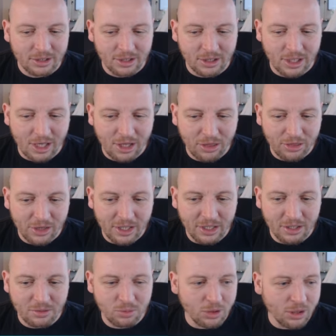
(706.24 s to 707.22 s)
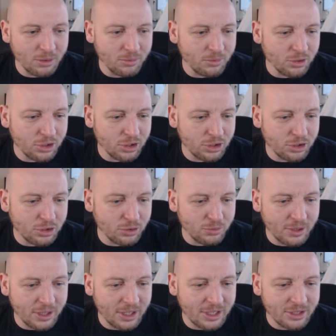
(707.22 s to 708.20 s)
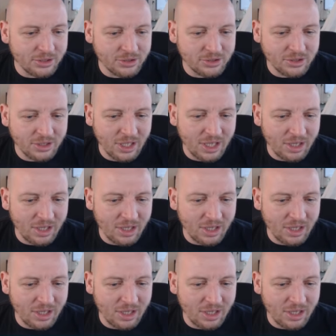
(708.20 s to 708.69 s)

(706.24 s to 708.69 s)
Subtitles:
And I think what I'm going to do is,